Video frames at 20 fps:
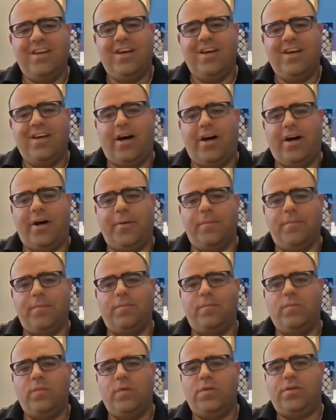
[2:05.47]

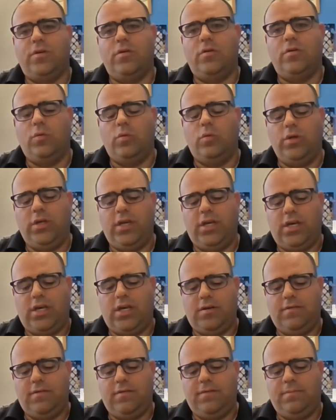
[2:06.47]
So we
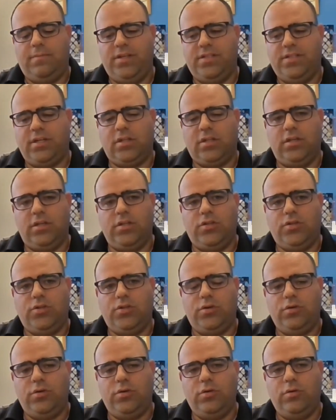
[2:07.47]
have basically
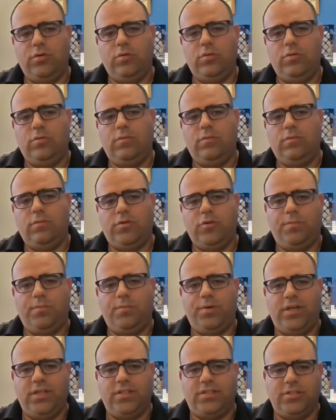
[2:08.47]
two
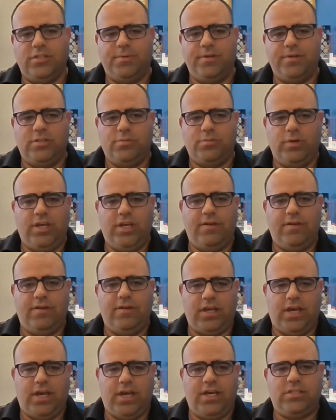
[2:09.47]
pieces, because we have the
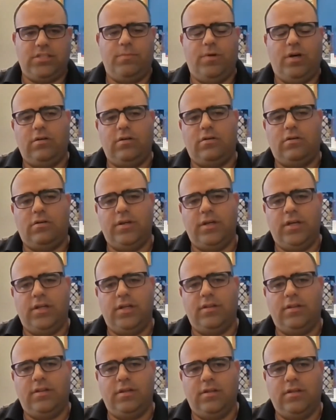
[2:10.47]
CAS model
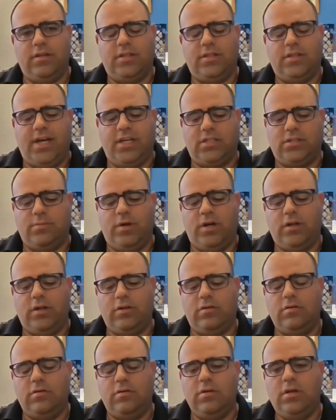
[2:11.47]
and the tax
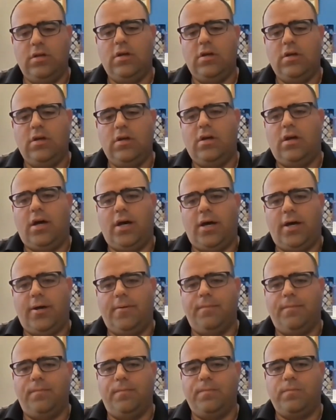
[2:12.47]
model.
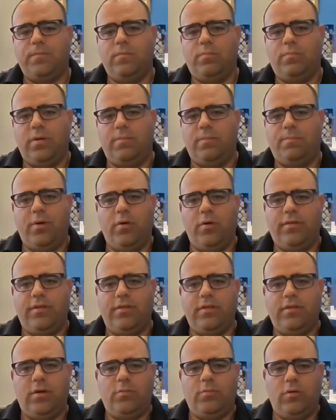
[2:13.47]
But both of
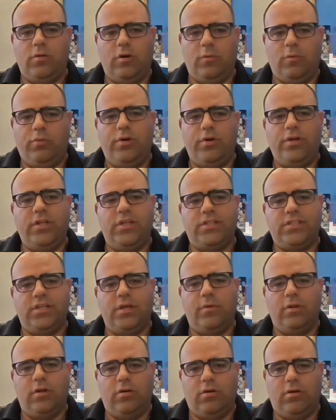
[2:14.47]
them are pretty
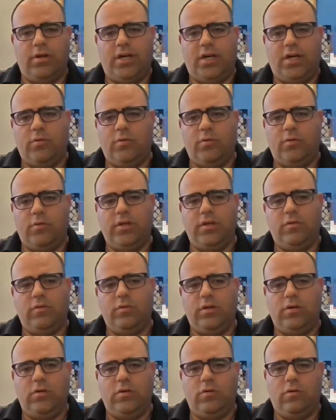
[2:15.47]
similar in how
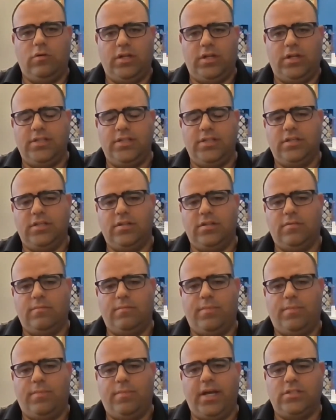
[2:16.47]
we organize it and
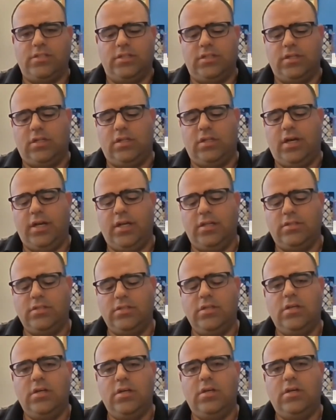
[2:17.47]
package it to clients.
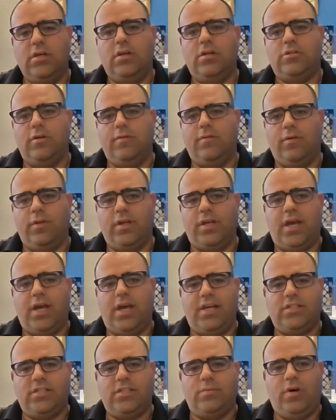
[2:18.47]
So for the
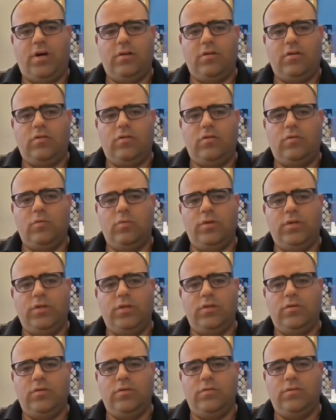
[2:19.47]
CAS model, we
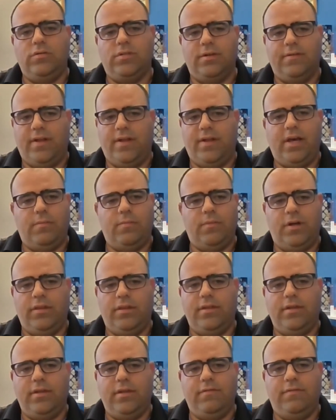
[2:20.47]
use a flat
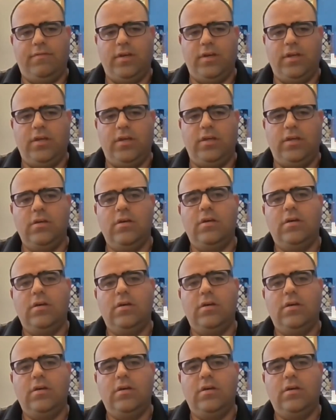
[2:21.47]
monthly fee.